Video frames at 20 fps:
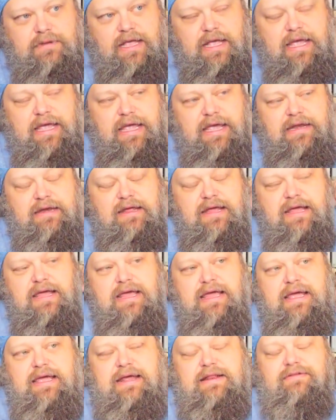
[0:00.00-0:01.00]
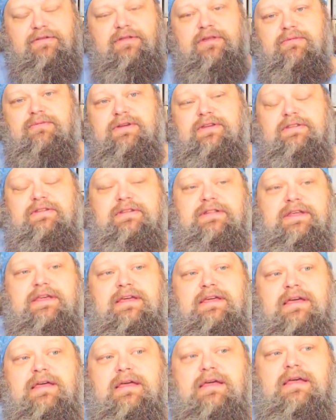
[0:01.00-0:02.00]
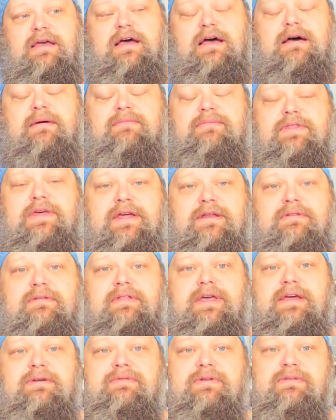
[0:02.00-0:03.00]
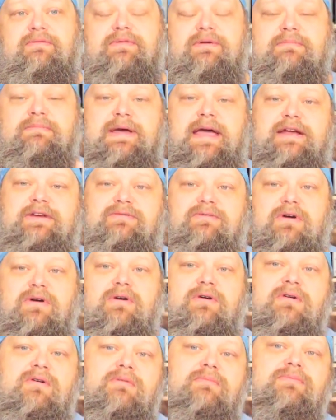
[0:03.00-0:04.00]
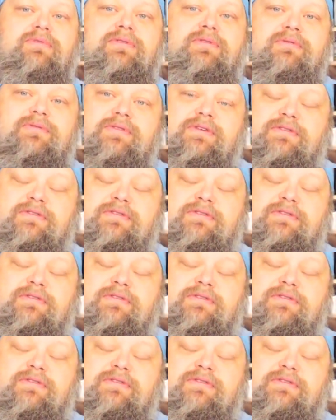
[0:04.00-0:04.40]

And it is only recently that like we went back to our homebrew,